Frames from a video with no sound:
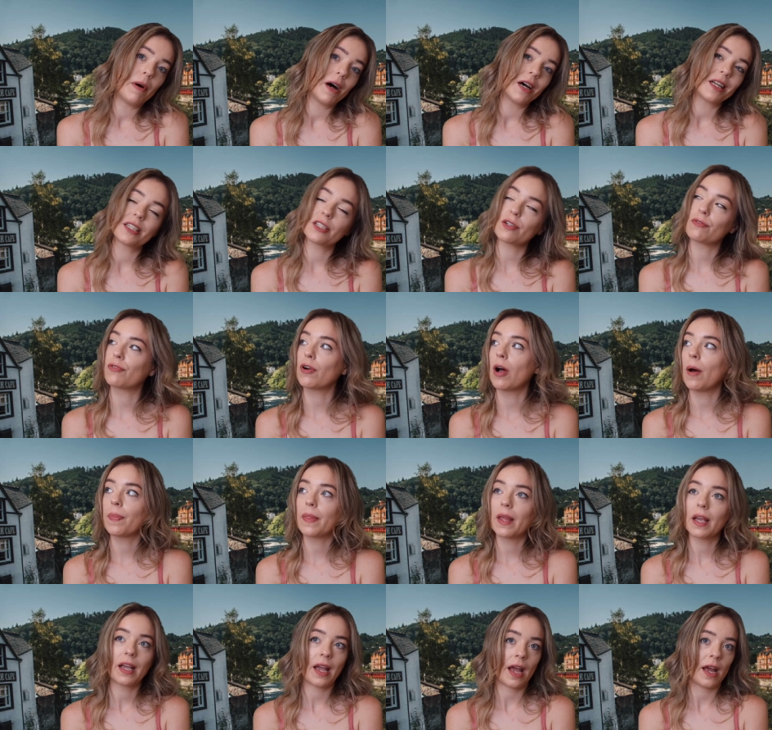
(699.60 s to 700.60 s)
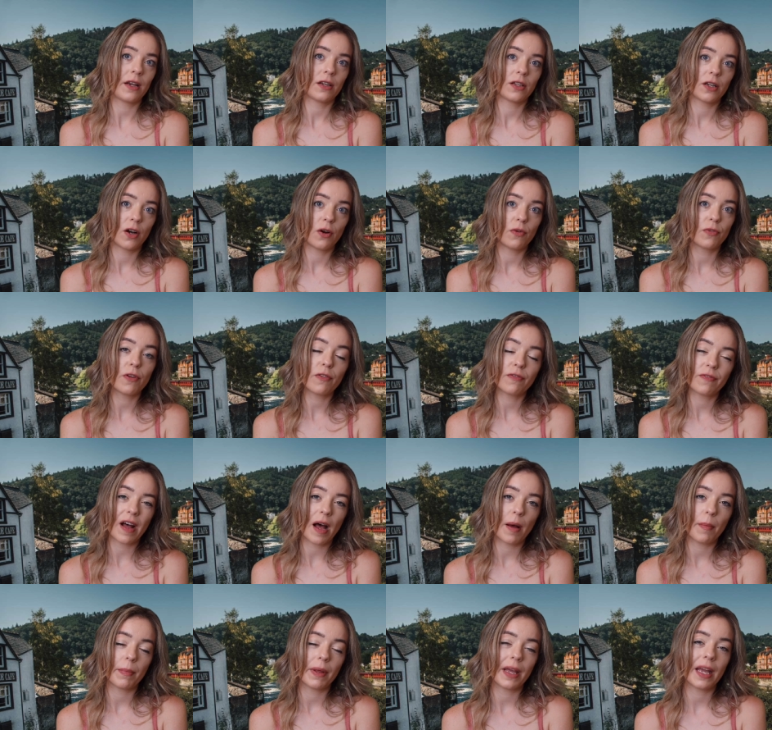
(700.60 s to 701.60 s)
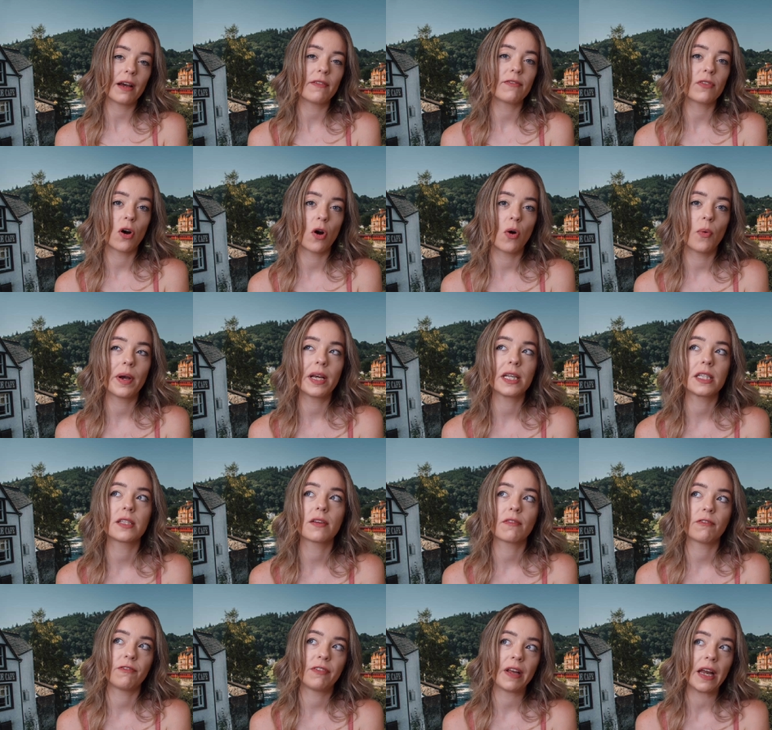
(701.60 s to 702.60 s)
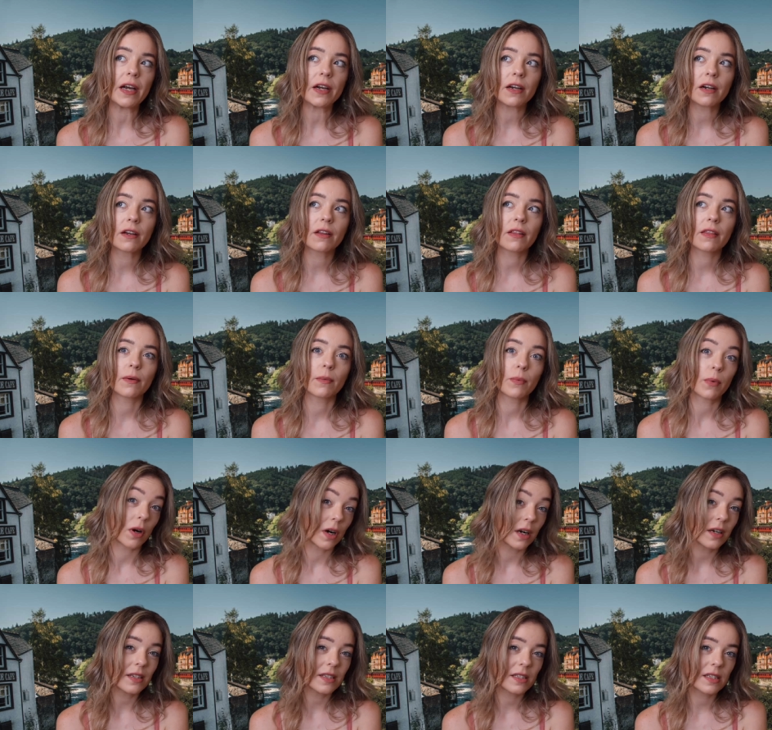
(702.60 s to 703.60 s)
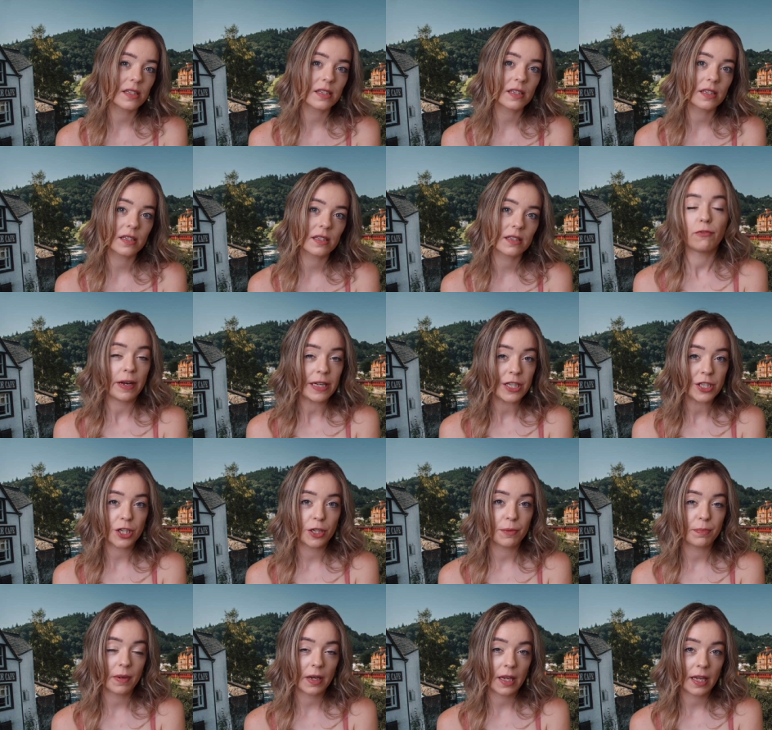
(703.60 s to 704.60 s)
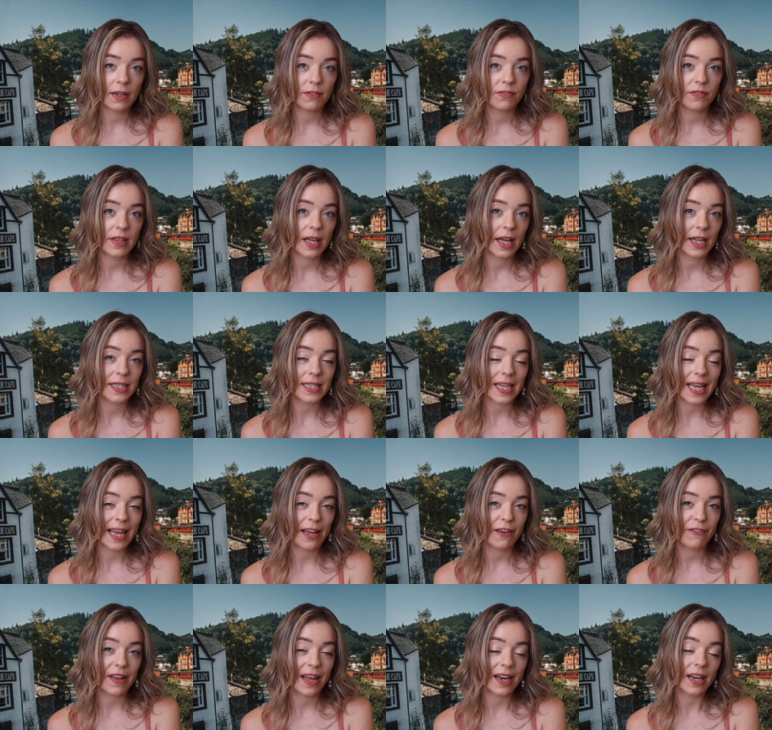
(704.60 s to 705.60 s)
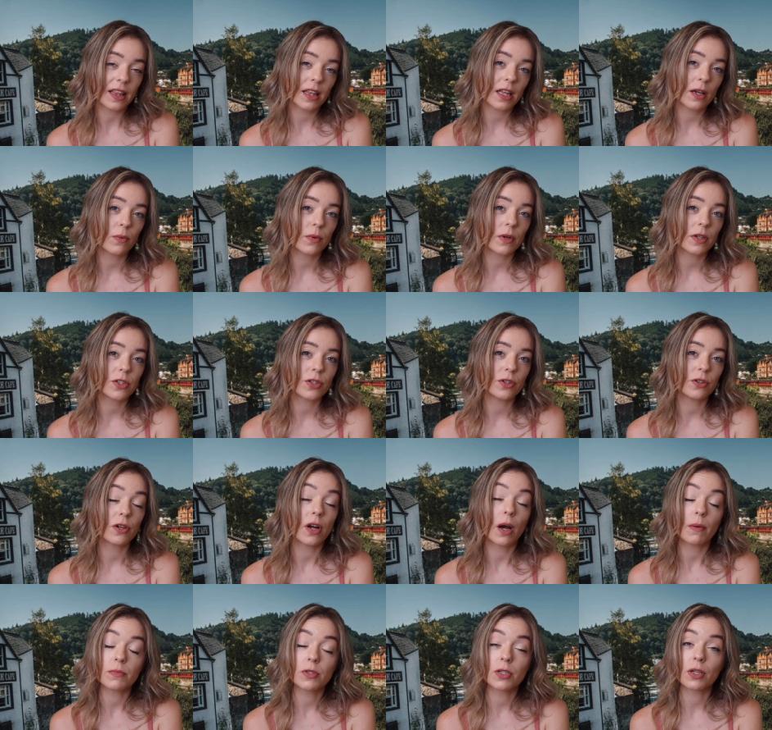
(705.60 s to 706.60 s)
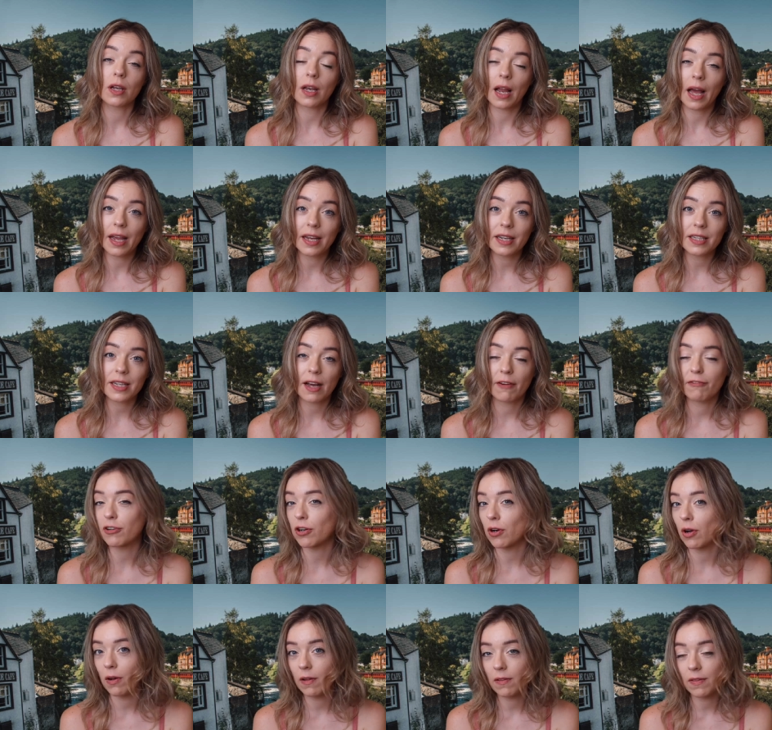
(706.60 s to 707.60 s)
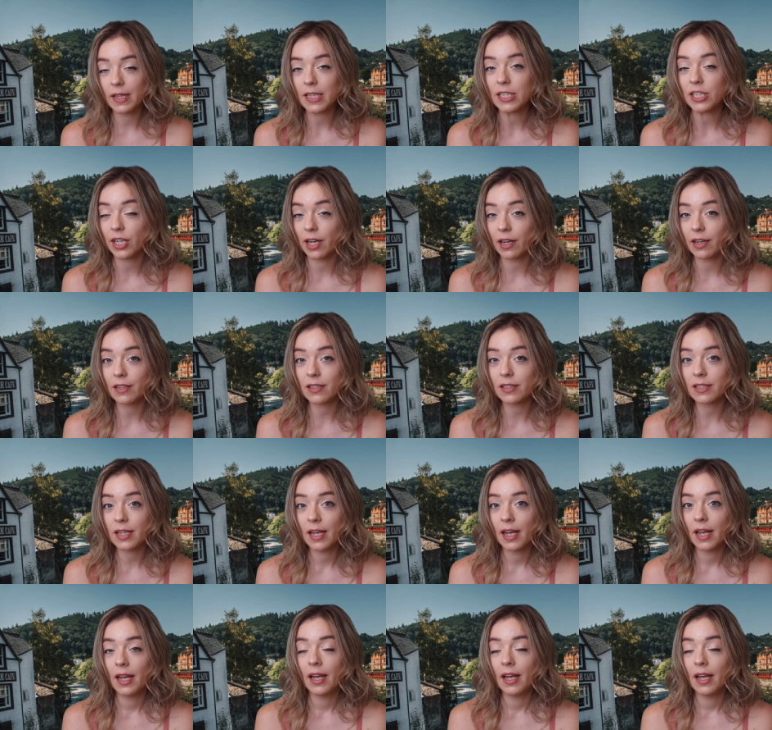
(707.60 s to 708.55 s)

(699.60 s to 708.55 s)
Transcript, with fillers: But from the get go, the family have always feared the worst. Richard believed that if anything were to come to light after all these years,